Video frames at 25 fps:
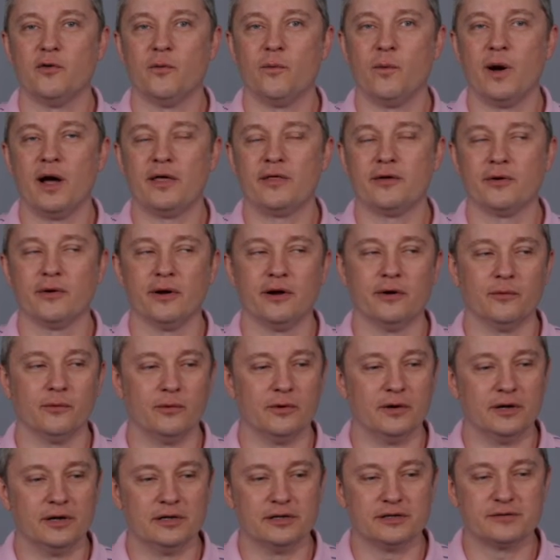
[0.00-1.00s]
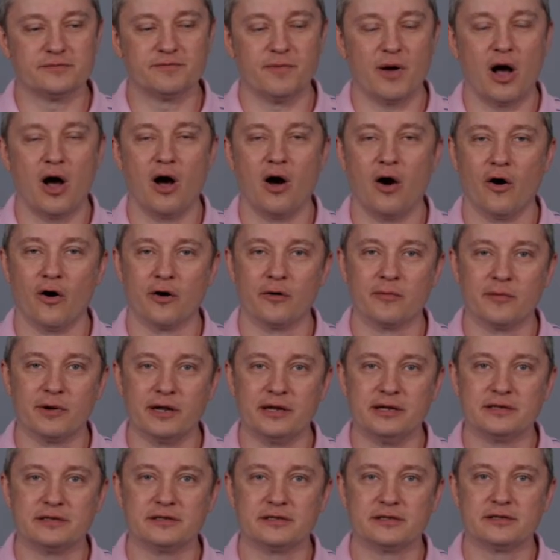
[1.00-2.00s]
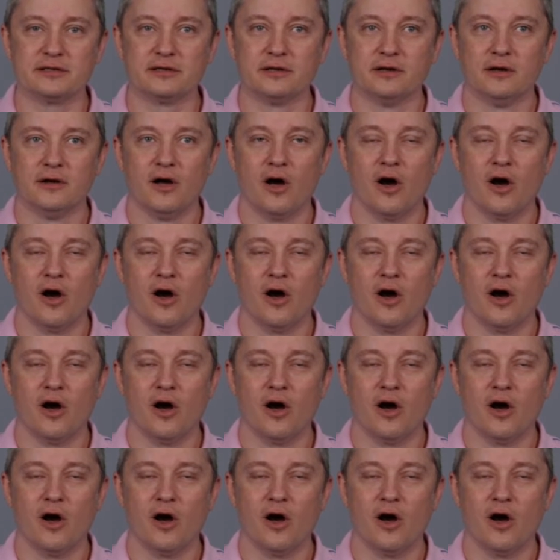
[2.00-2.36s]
whether it was harmless